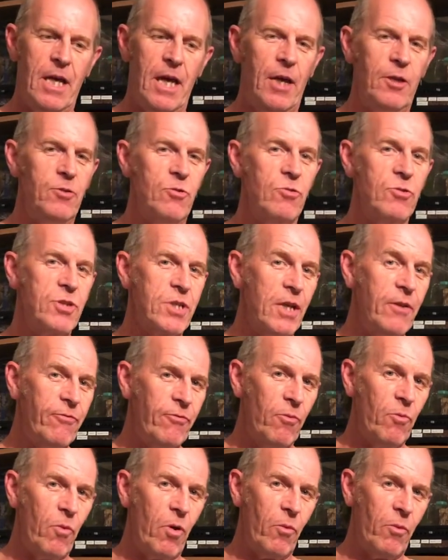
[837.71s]
And you'll see
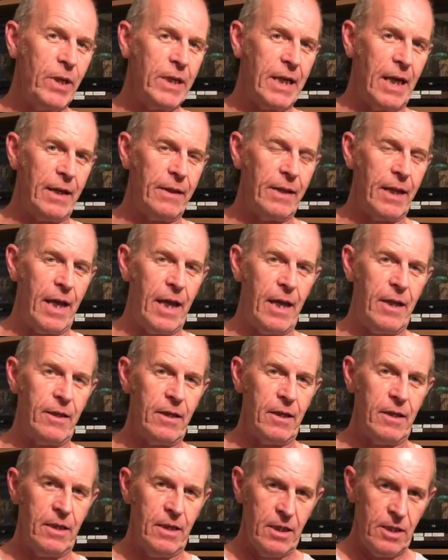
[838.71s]
from what we've done there
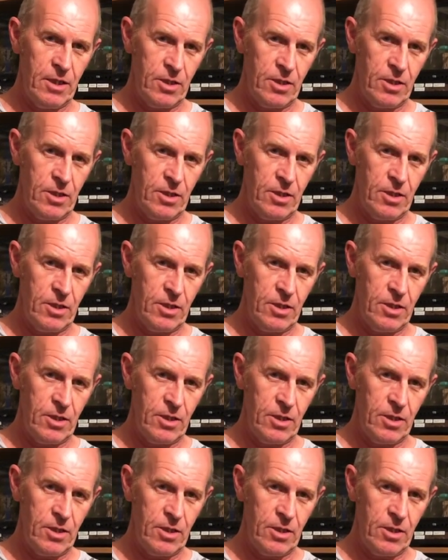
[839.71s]
that